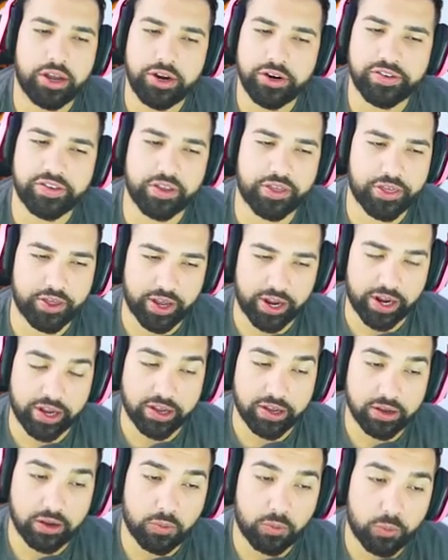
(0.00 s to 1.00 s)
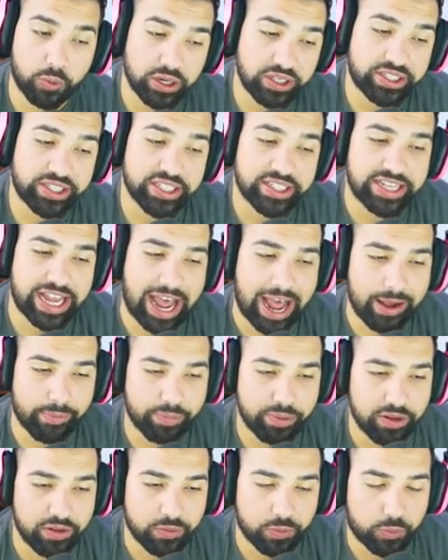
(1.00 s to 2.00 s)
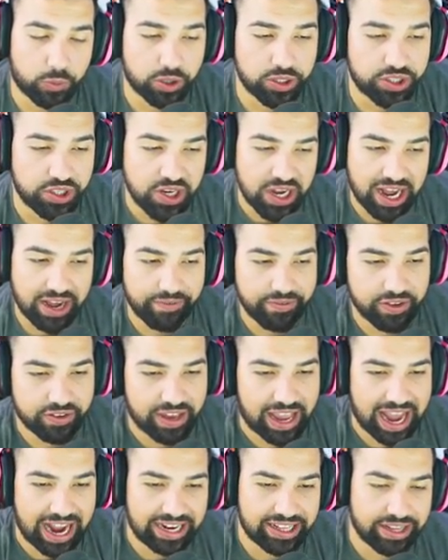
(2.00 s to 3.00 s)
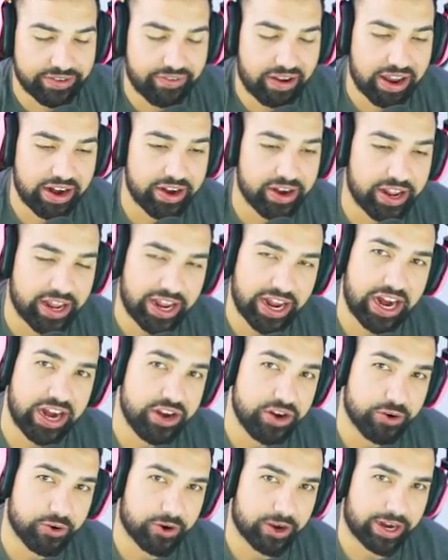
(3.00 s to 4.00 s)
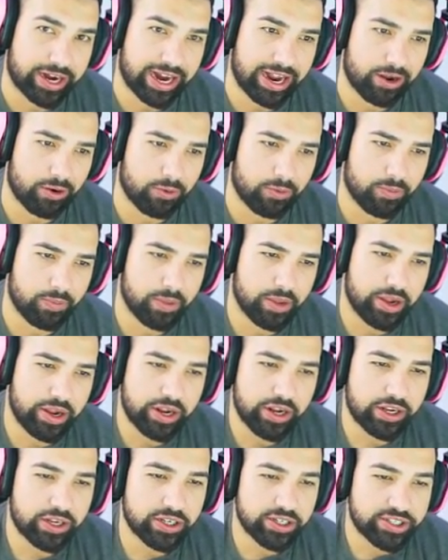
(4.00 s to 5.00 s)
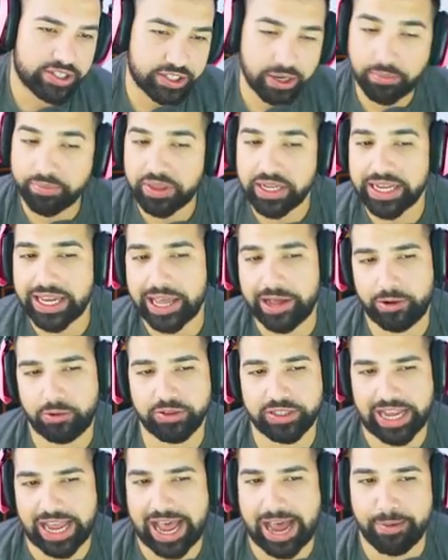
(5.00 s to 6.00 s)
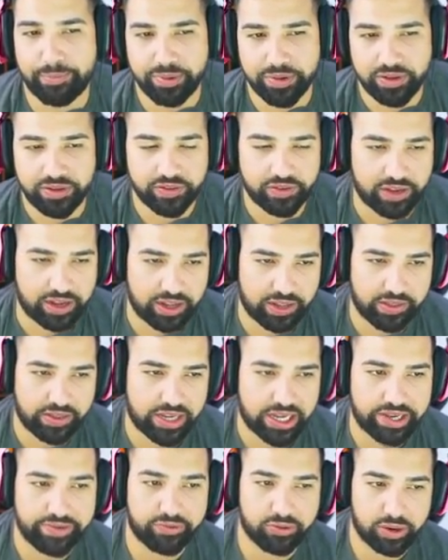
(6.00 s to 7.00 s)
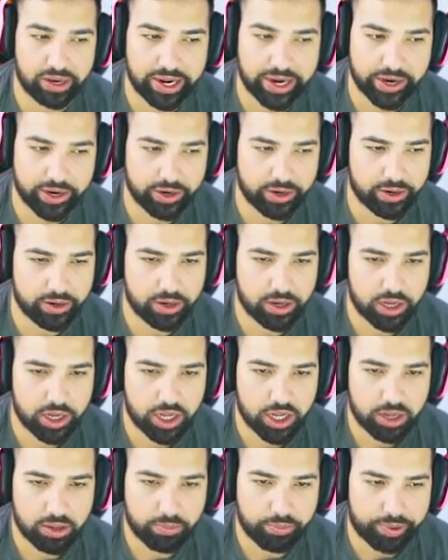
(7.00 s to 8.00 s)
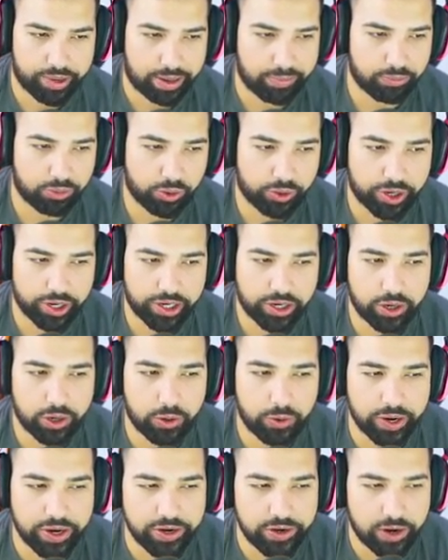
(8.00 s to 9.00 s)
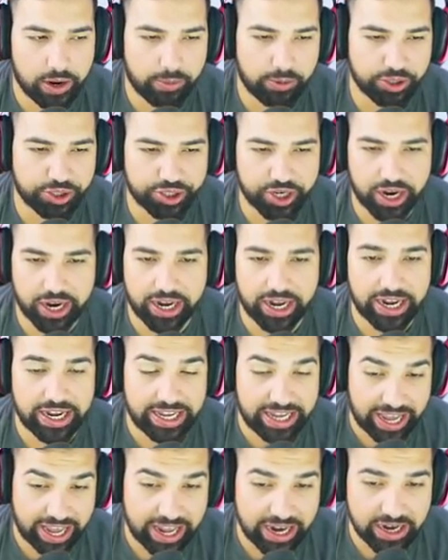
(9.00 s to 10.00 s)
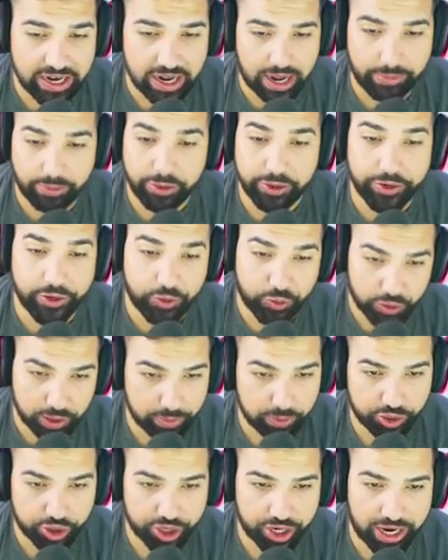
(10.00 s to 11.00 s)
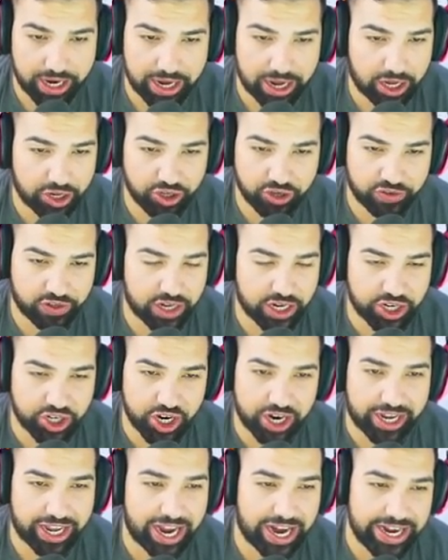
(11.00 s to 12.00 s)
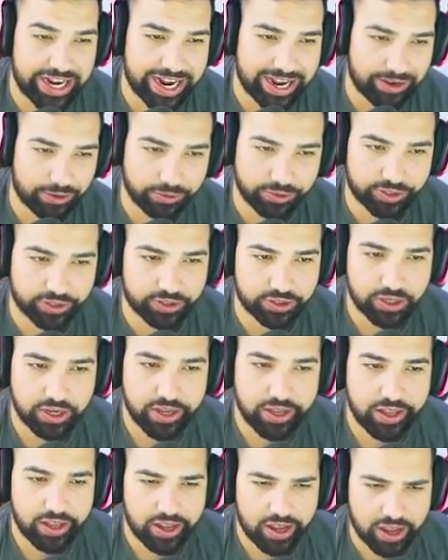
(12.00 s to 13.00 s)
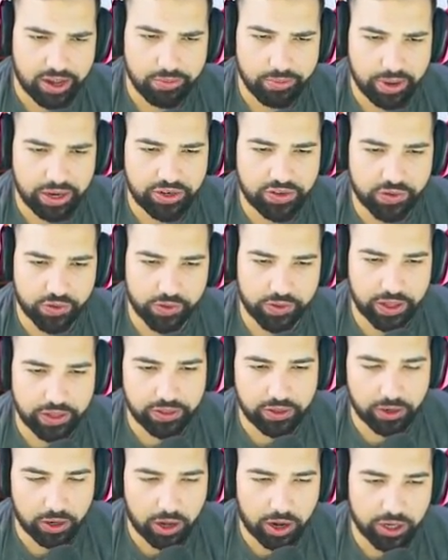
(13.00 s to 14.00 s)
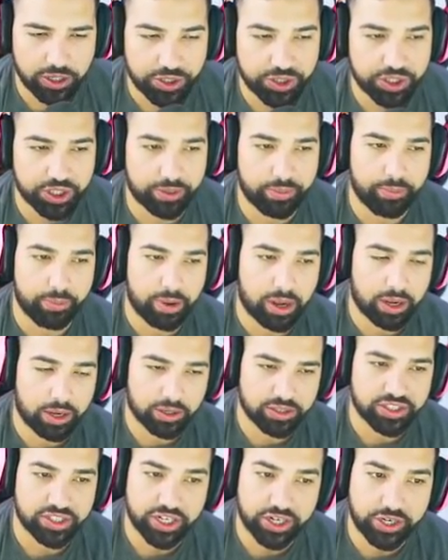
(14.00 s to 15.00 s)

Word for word: now, here's the thing. Once this happens, once you have this activated in your account, something else happens in the evil lair. But I'm going to go and double check again. I'm going to triple check. I'm just going to check any house and make sure that the launch uh,